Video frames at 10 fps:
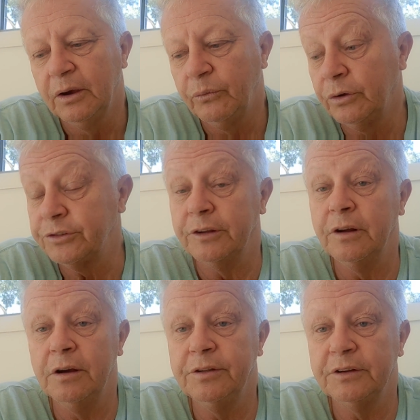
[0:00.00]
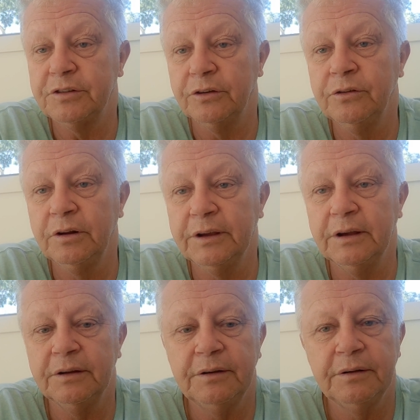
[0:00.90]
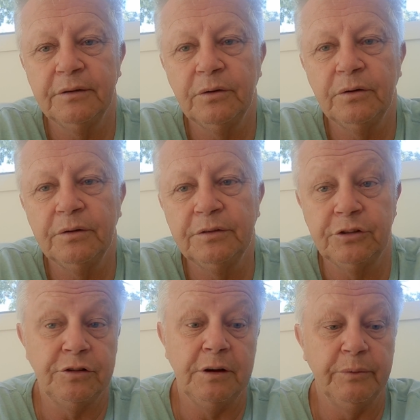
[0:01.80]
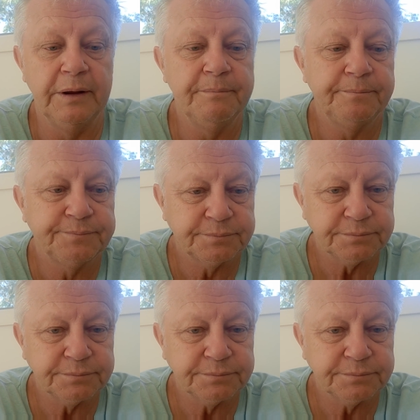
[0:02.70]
We also know that earlier this year, when